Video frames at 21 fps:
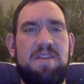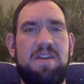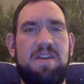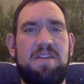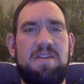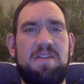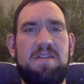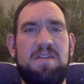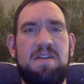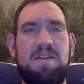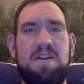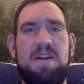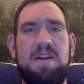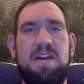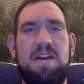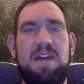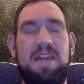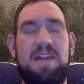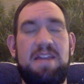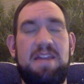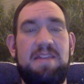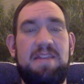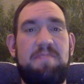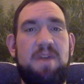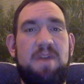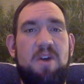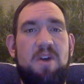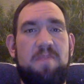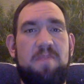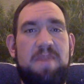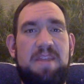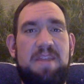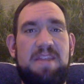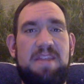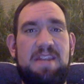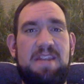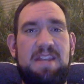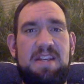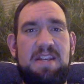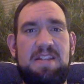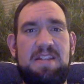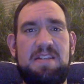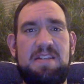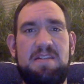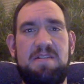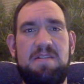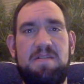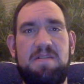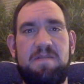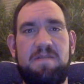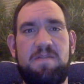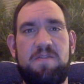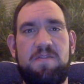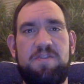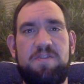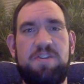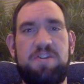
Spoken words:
Of course, you're going to want to make sure for symmetry for one,